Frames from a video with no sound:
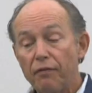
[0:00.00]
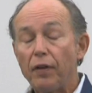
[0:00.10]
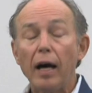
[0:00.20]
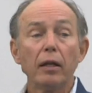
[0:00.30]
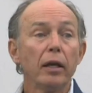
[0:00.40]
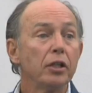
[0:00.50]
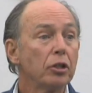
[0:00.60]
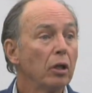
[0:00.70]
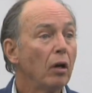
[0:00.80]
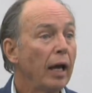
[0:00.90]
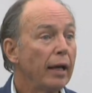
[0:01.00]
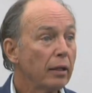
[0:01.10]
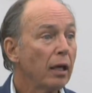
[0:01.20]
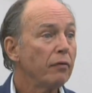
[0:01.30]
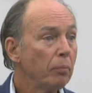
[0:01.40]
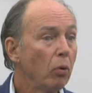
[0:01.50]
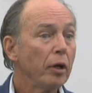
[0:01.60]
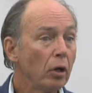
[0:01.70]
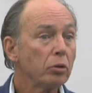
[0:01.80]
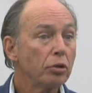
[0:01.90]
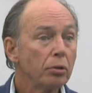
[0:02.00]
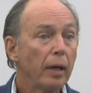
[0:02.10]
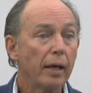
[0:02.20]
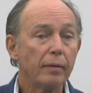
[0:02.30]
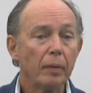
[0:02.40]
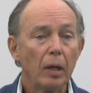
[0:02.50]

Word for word: a violation of 811.028